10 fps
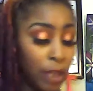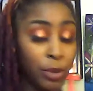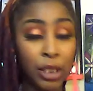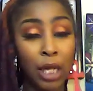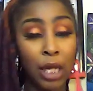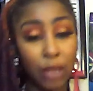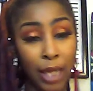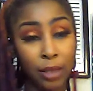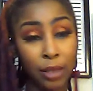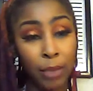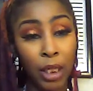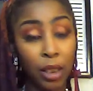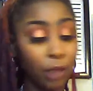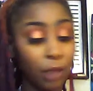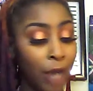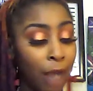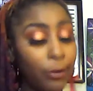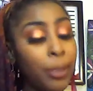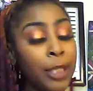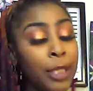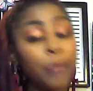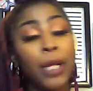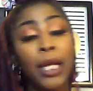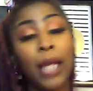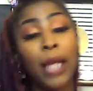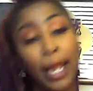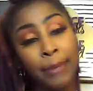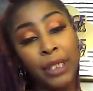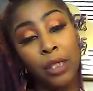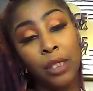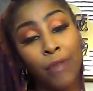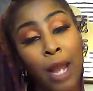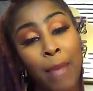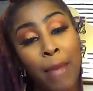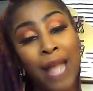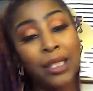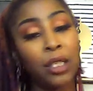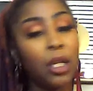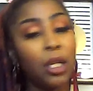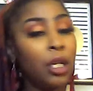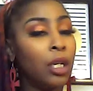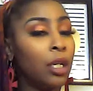That's what it sounds like to me. The divine feminine is playing games, and the divine masculine.